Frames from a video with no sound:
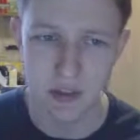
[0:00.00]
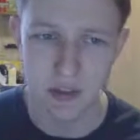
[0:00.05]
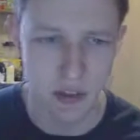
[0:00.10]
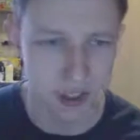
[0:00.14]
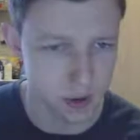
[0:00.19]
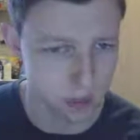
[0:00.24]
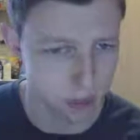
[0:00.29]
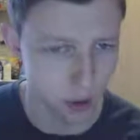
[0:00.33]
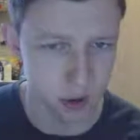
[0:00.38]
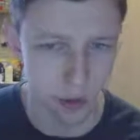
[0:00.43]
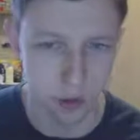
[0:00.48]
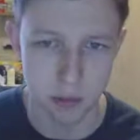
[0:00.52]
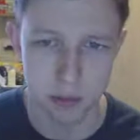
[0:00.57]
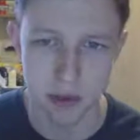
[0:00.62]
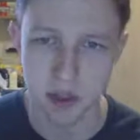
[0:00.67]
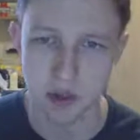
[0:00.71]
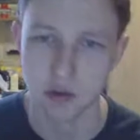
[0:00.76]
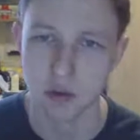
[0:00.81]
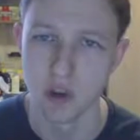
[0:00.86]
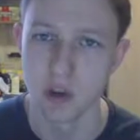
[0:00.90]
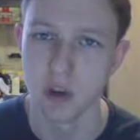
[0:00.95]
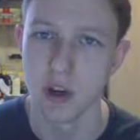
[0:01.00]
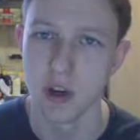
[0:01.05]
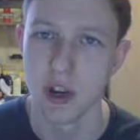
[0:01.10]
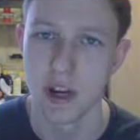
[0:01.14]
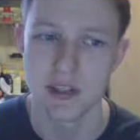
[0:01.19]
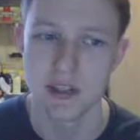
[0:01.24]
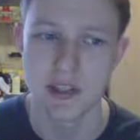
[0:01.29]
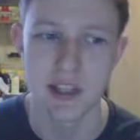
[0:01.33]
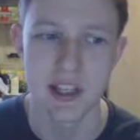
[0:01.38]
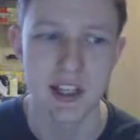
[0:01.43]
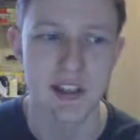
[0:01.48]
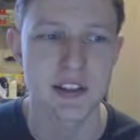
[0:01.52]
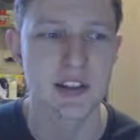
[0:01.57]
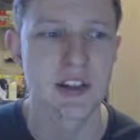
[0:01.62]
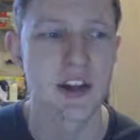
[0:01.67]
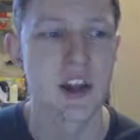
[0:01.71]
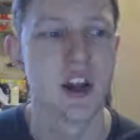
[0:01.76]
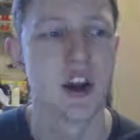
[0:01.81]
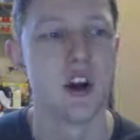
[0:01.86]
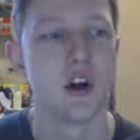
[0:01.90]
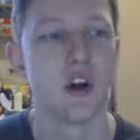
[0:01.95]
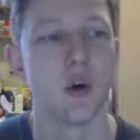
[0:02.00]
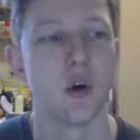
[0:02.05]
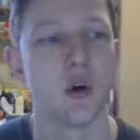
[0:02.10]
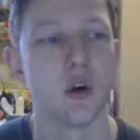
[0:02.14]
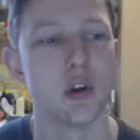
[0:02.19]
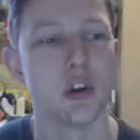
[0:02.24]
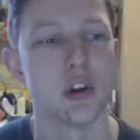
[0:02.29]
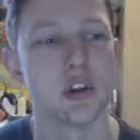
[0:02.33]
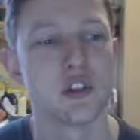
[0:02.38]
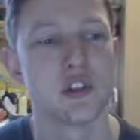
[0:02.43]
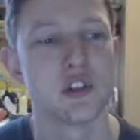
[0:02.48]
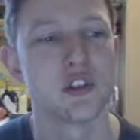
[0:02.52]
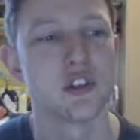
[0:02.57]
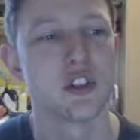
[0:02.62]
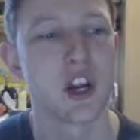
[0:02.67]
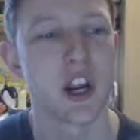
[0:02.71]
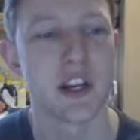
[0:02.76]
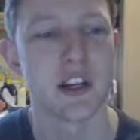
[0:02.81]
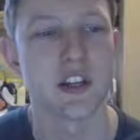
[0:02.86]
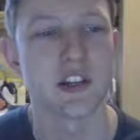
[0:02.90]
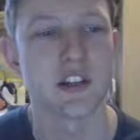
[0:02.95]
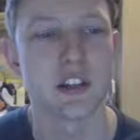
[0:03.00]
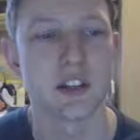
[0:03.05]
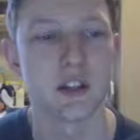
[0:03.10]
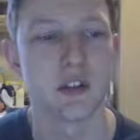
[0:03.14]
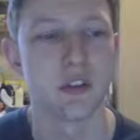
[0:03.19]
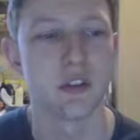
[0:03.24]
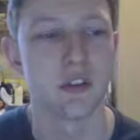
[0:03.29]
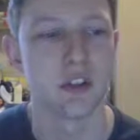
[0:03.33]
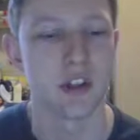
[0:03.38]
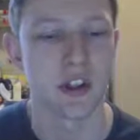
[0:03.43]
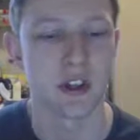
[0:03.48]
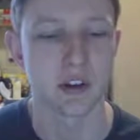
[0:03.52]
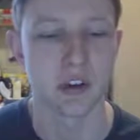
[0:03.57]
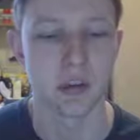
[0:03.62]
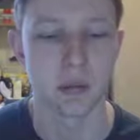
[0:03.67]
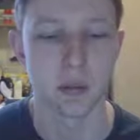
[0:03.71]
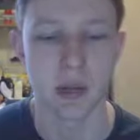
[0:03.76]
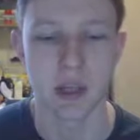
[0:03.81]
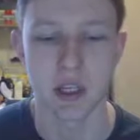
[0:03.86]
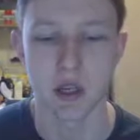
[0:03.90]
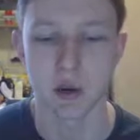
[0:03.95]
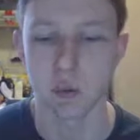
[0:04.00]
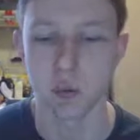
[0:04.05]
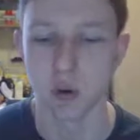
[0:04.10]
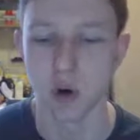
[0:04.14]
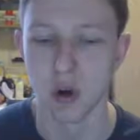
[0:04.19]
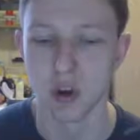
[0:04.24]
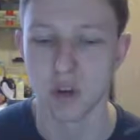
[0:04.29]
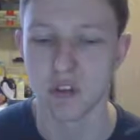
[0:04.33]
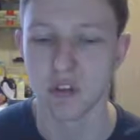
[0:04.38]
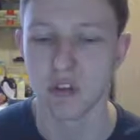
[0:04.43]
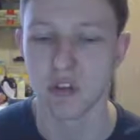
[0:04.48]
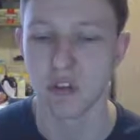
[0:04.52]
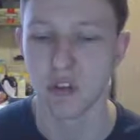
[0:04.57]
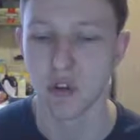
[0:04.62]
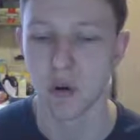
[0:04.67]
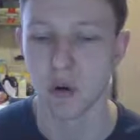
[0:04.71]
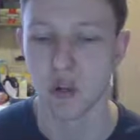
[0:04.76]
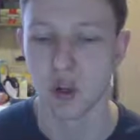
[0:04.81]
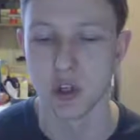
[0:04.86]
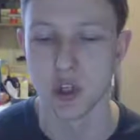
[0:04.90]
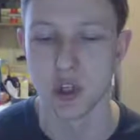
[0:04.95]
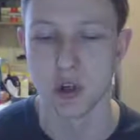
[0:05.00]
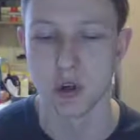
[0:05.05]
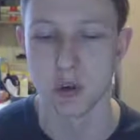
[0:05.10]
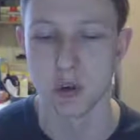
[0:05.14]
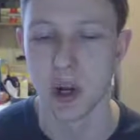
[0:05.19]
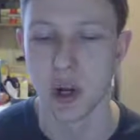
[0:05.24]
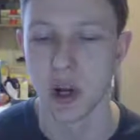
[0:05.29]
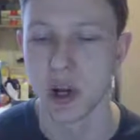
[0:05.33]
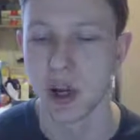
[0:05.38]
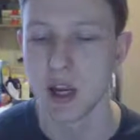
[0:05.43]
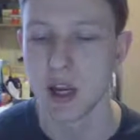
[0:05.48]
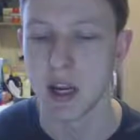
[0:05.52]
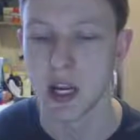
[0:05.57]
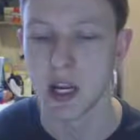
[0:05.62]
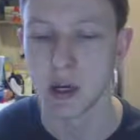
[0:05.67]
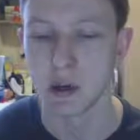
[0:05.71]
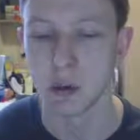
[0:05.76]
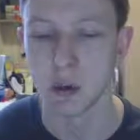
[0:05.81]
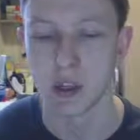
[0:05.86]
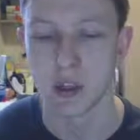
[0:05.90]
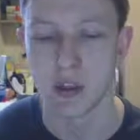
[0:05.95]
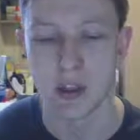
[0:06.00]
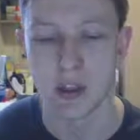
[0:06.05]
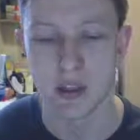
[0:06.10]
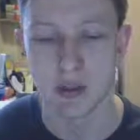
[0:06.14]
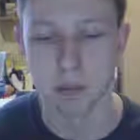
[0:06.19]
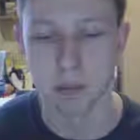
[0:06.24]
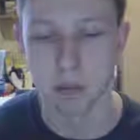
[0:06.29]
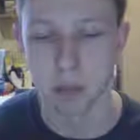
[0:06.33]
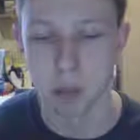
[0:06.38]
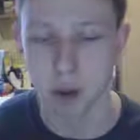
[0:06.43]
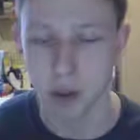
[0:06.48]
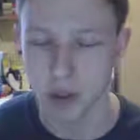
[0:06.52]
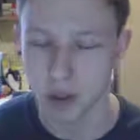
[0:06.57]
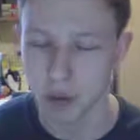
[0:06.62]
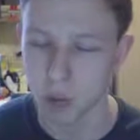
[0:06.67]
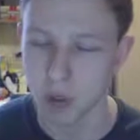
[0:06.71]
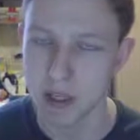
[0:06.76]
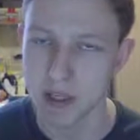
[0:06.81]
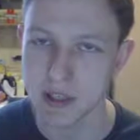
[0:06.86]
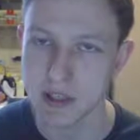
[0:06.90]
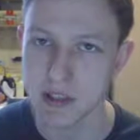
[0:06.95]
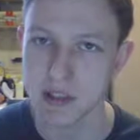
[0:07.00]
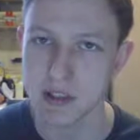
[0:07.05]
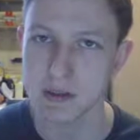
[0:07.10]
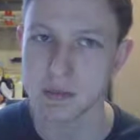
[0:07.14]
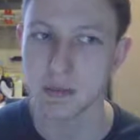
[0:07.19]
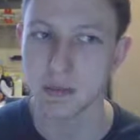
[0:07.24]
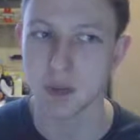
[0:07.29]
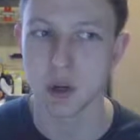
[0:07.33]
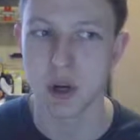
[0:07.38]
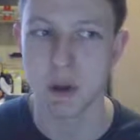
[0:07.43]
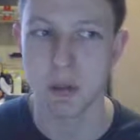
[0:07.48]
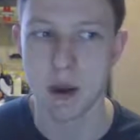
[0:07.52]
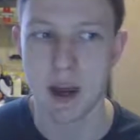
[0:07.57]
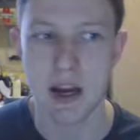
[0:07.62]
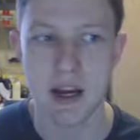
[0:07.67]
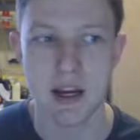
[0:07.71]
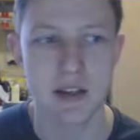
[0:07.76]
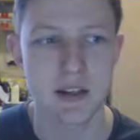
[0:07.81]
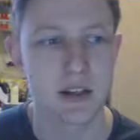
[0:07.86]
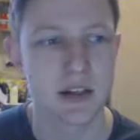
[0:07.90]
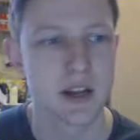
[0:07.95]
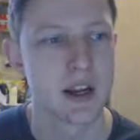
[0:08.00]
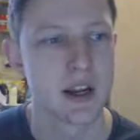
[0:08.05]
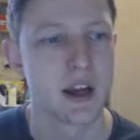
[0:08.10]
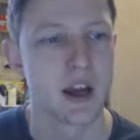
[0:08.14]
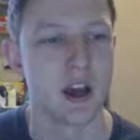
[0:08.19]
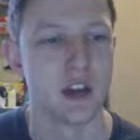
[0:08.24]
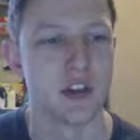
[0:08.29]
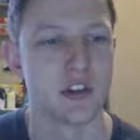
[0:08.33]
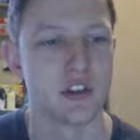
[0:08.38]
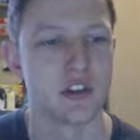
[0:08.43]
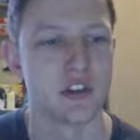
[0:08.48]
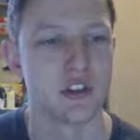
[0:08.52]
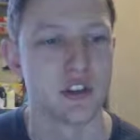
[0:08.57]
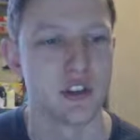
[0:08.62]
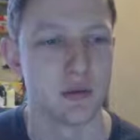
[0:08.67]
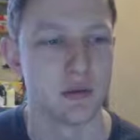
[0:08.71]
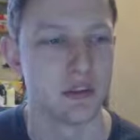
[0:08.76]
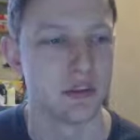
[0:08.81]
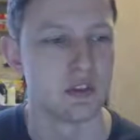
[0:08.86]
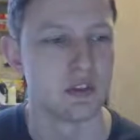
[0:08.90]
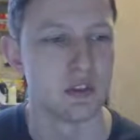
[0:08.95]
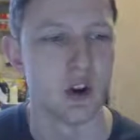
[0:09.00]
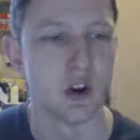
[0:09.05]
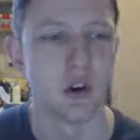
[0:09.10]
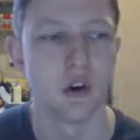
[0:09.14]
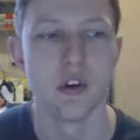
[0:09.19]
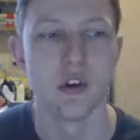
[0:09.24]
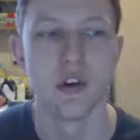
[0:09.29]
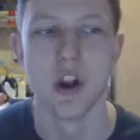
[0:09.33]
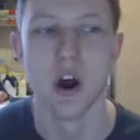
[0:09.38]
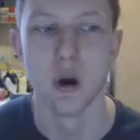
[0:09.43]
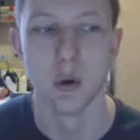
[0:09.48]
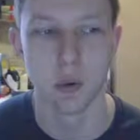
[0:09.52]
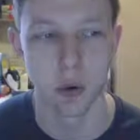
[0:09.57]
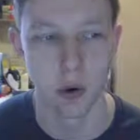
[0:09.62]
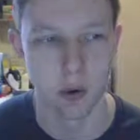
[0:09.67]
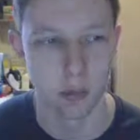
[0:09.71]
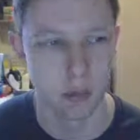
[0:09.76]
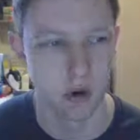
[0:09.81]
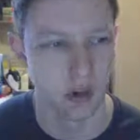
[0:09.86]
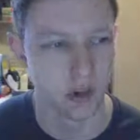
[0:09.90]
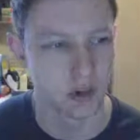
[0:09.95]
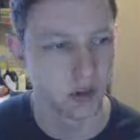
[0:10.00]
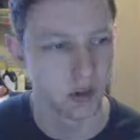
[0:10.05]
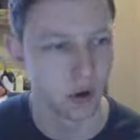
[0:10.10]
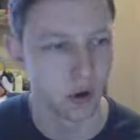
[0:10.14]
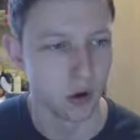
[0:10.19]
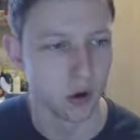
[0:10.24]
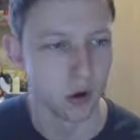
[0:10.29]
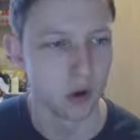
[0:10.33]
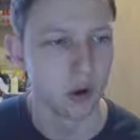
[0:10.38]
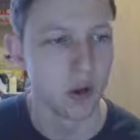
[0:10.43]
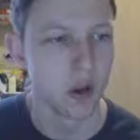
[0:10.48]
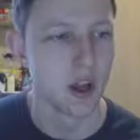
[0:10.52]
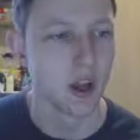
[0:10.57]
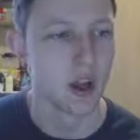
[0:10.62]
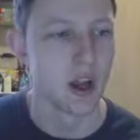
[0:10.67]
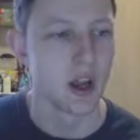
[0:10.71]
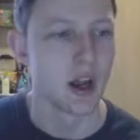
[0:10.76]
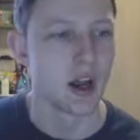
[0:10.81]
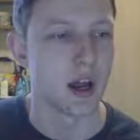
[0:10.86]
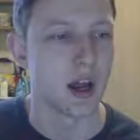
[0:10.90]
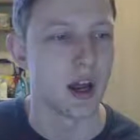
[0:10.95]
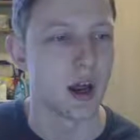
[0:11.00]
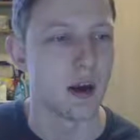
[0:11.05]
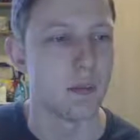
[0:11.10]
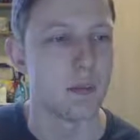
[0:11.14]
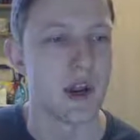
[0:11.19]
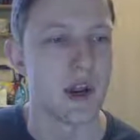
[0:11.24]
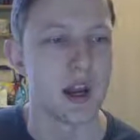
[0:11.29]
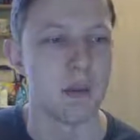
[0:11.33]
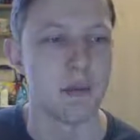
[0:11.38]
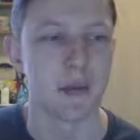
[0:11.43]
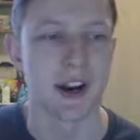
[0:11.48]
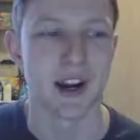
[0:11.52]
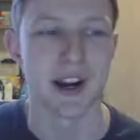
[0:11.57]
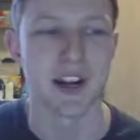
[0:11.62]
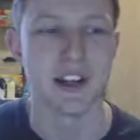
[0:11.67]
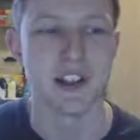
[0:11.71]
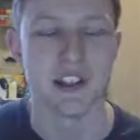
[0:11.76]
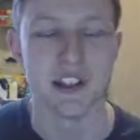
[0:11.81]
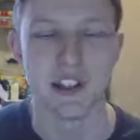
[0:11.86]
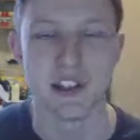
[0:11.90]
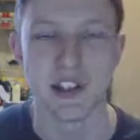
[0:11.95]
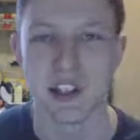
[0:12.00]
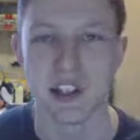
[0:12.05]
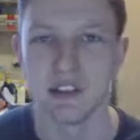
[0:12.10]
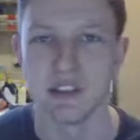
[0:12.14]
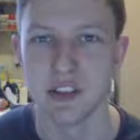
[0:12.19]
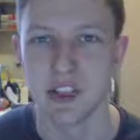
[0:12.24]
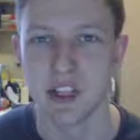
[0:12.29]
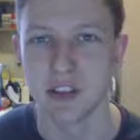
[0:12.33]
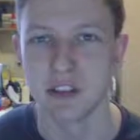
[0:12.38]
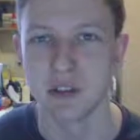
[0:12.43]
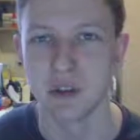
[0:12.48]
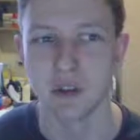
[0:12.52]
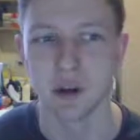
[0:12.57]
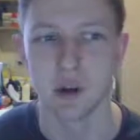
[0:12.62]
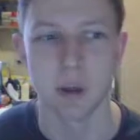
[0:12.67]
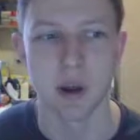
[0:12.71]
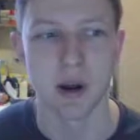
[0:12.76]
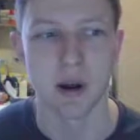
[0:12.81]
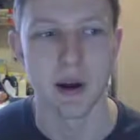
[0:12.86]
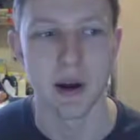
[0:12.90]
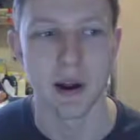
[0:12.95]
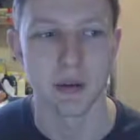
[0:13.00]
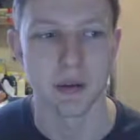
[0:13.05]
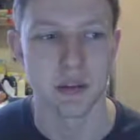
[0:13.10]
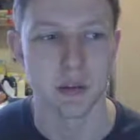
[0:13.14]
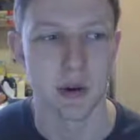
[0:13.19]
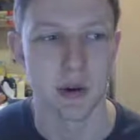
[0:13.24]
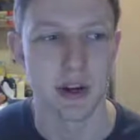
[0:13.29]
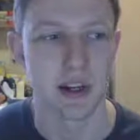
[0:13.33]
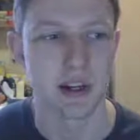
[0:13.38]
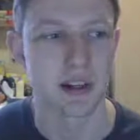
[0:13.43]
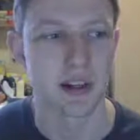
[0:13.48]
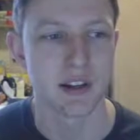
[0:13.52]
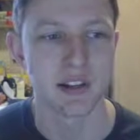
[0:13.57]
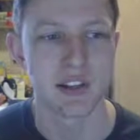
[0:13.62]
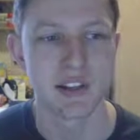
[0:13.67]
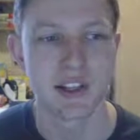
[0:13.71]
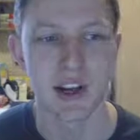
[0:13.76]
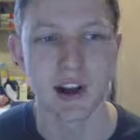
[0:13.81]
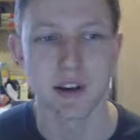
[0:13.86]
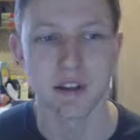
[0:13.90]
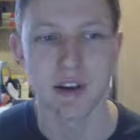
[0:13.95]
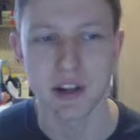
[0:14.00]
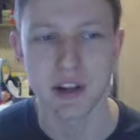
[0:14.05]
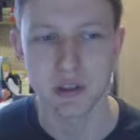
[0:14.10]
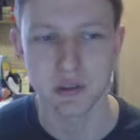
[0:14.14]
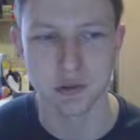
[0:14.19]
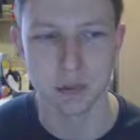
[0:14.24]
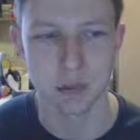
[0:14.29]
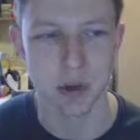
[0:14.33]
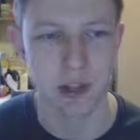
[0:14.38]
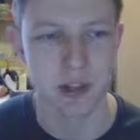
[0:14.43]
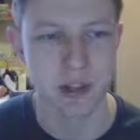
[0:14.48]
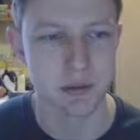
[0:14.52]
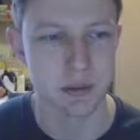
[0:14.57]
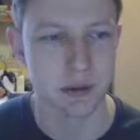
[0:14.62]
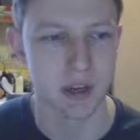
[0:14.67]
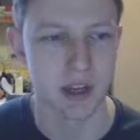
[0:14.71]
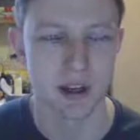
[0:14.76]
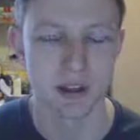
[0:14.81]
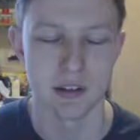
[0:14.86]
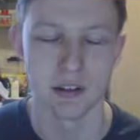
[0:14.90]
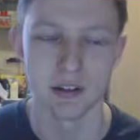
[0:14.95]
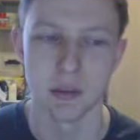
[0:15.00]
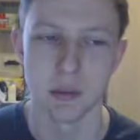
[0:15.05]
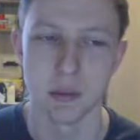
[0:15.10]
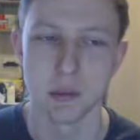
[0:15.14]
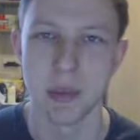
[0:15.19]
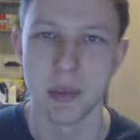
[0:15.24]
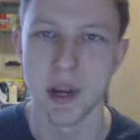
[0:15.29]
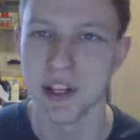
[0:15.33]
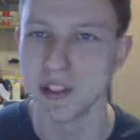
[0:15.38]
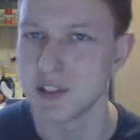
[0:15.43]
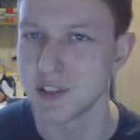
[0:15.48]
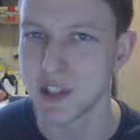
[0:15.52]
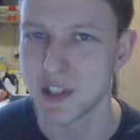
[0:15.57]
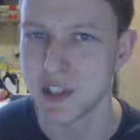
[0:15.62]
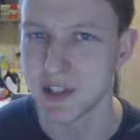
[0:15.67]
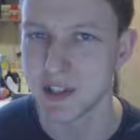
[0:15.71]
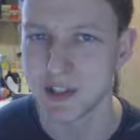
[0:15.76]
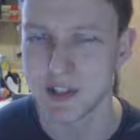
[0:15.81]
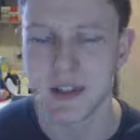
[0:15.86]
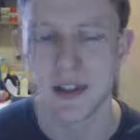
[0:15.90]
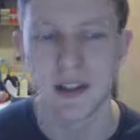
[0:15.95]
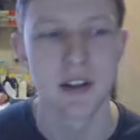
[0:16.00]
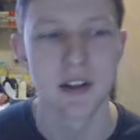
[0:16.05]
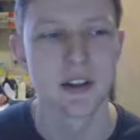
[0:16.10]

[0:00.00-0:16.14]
This program you can run as it is, or you can just change little things to make it work for you. Equally, there's a body weight pre-made, and this assumes you've got no equipment at all, In my IGTV, I talk about how to make a TRX replacement out of a bed sheet.